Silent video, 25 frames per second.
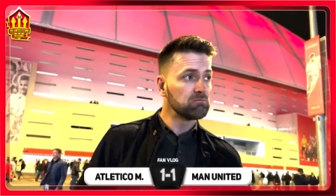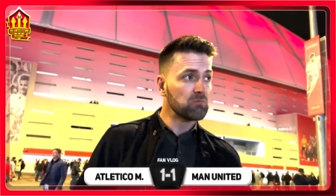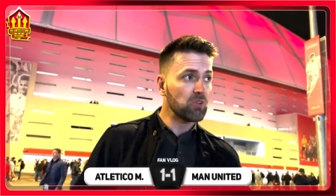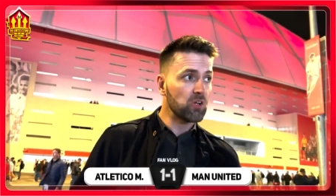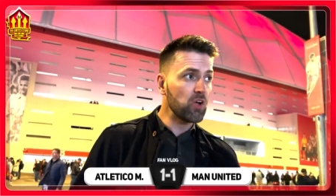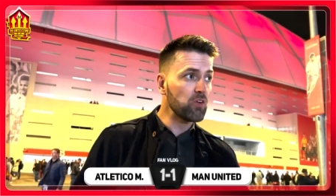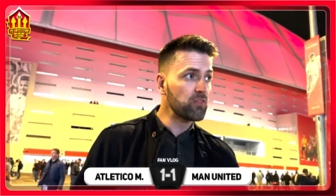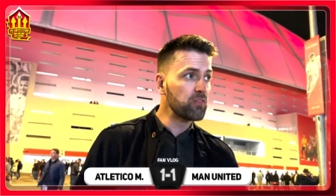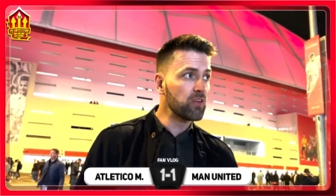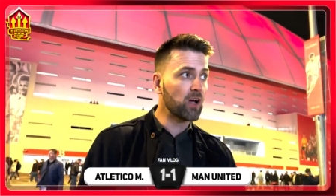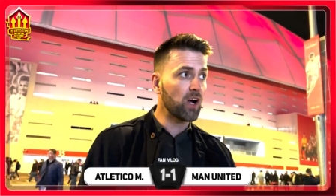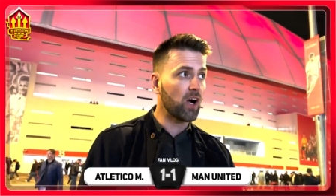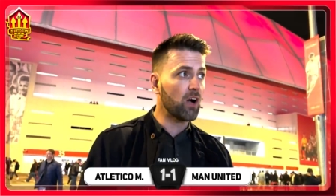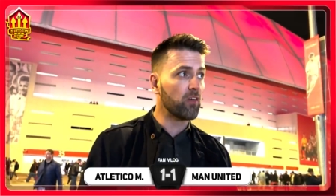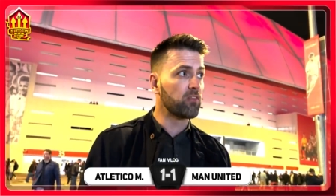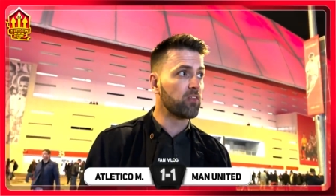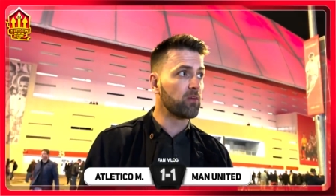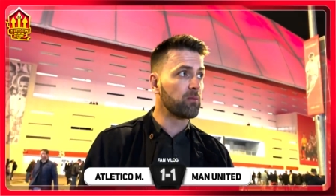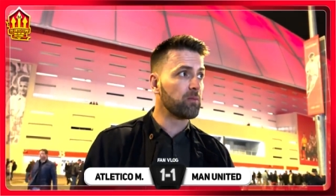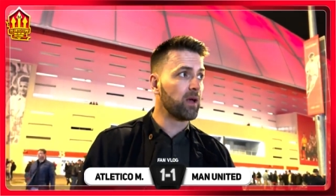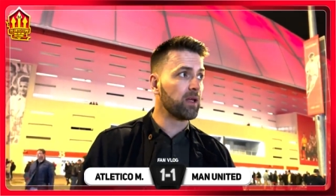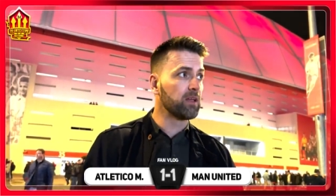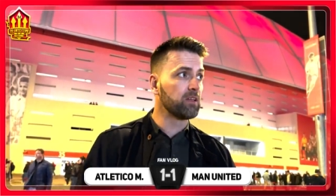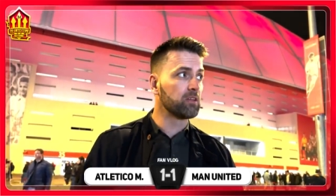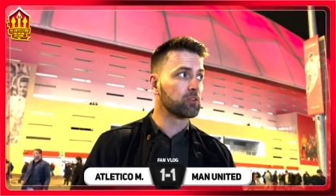who've they got off
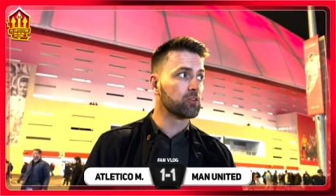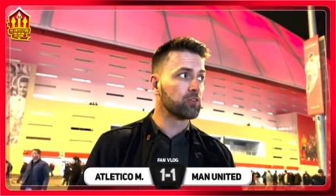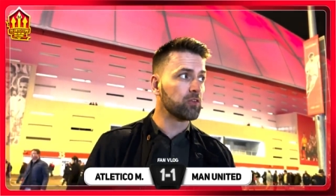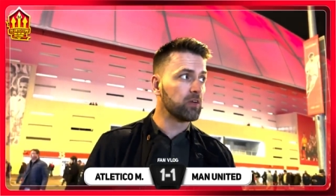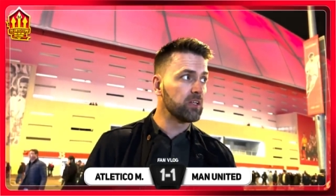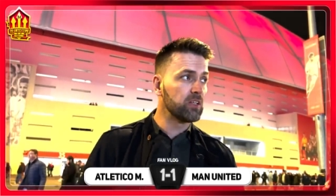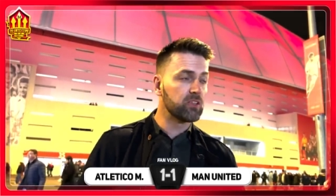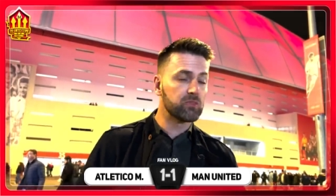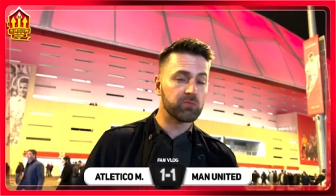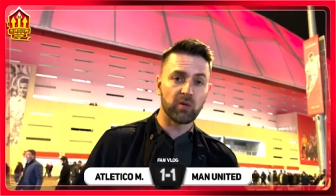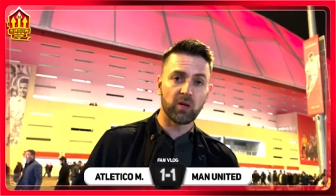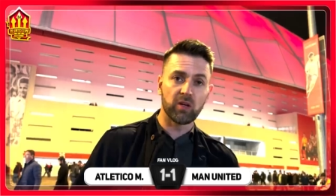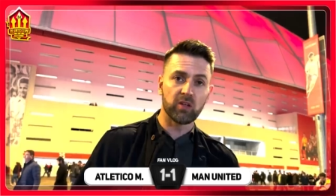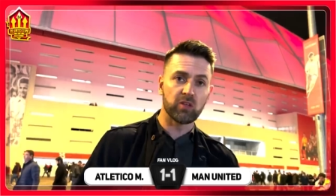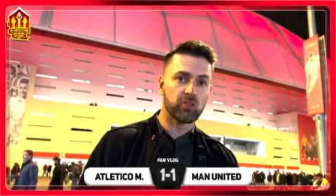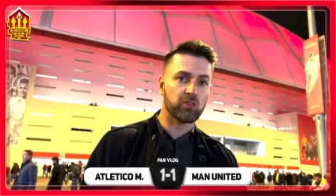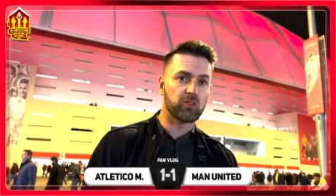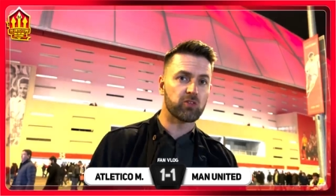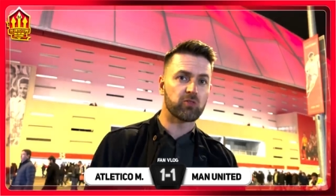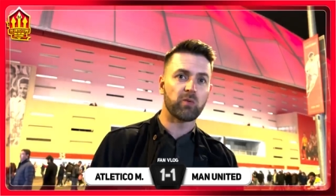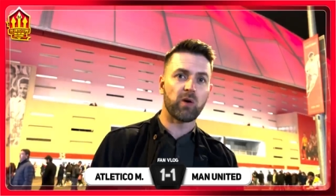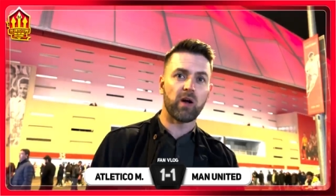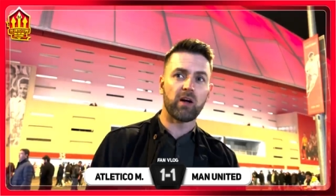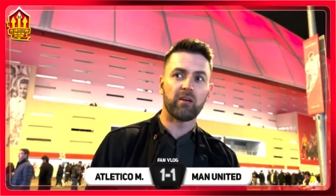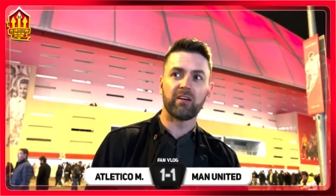the bench? Griezmann,
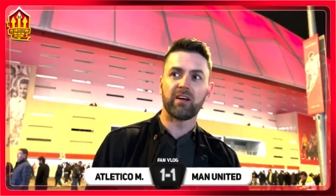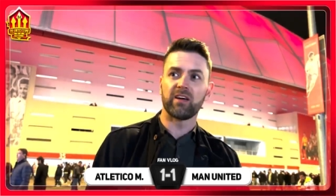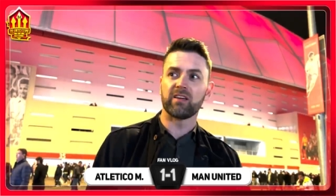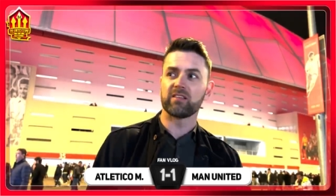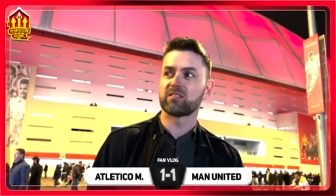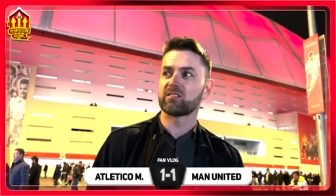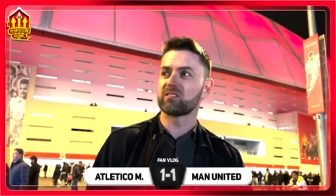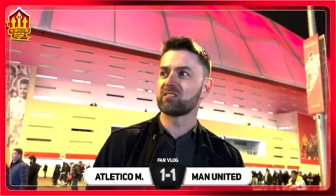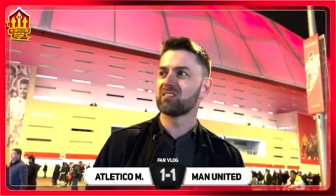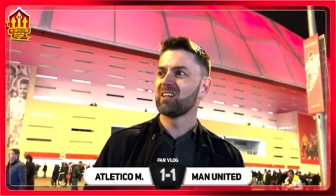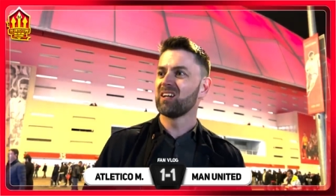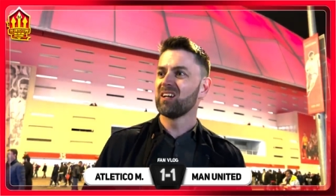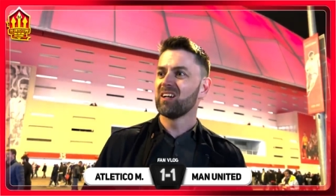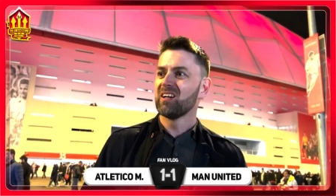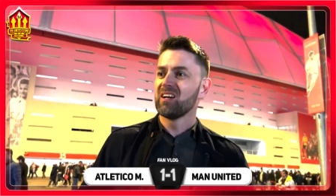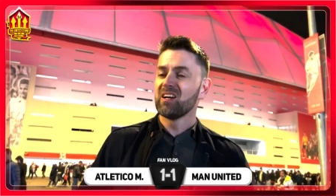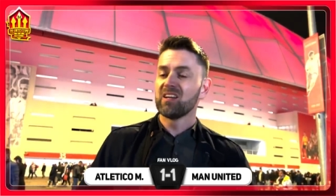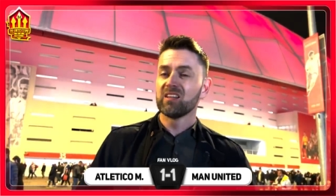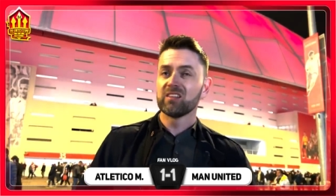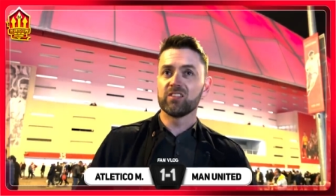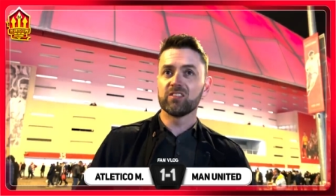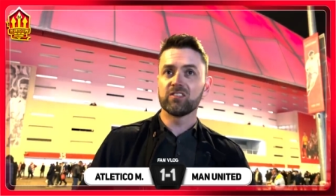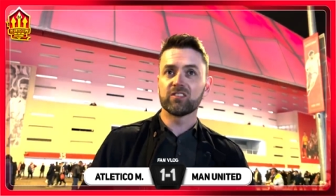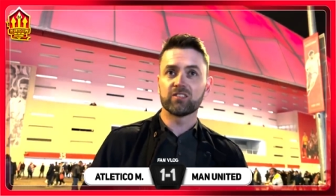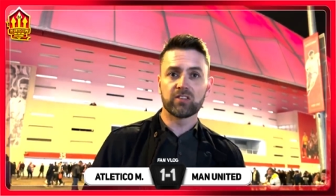Suarez,
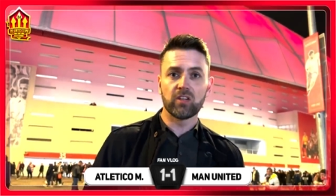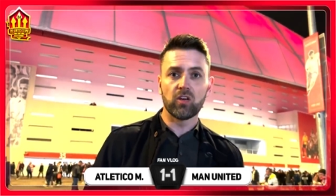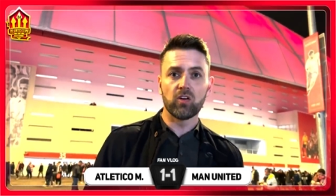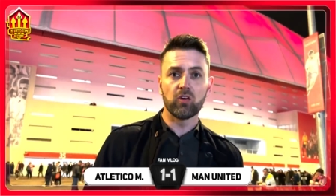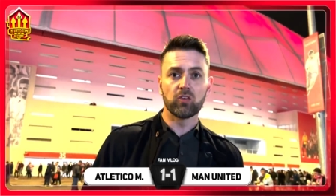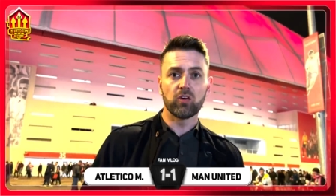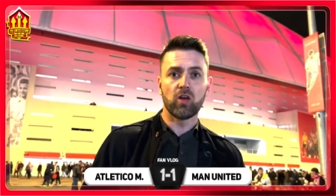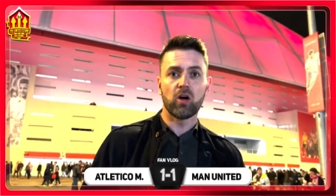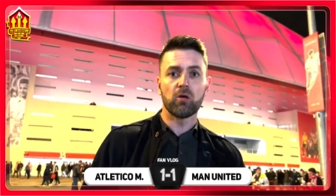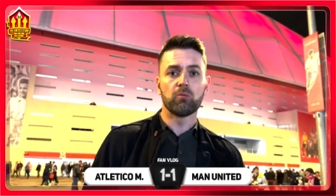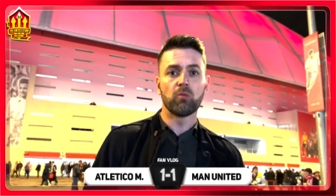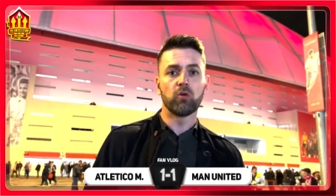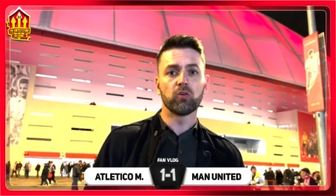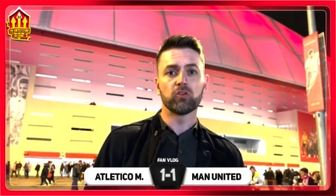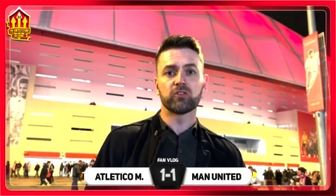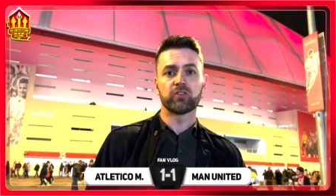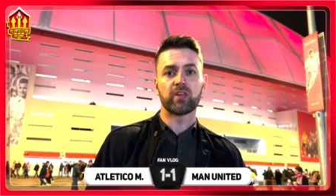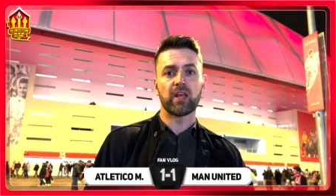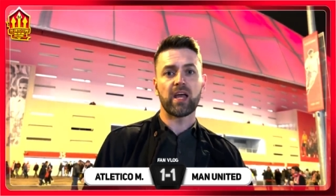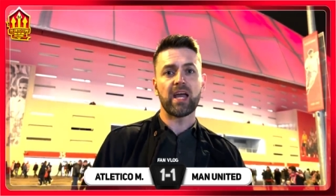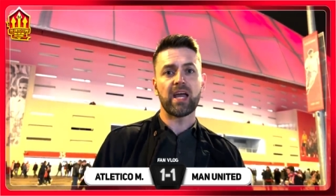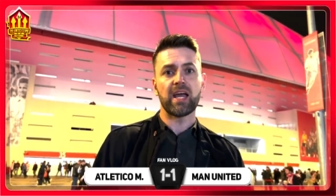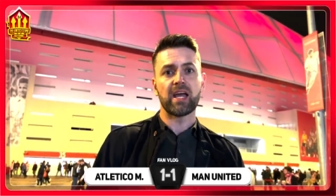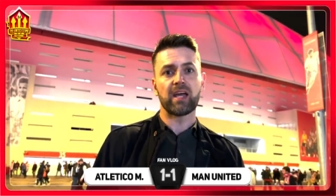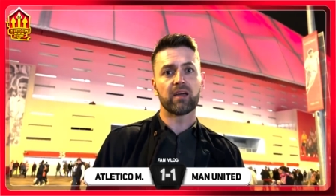there's still not much
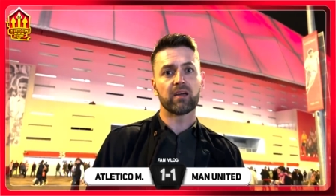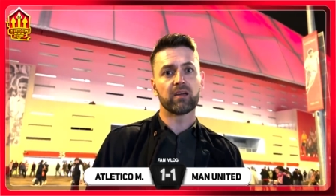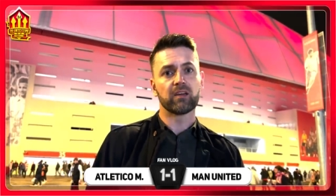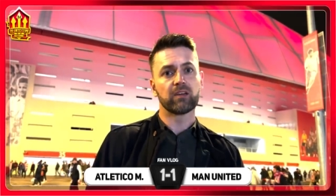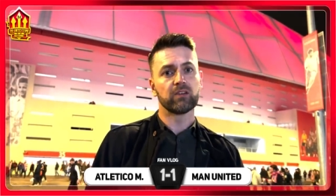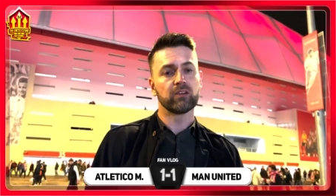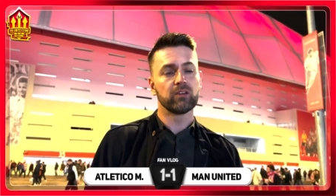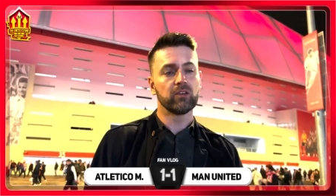there.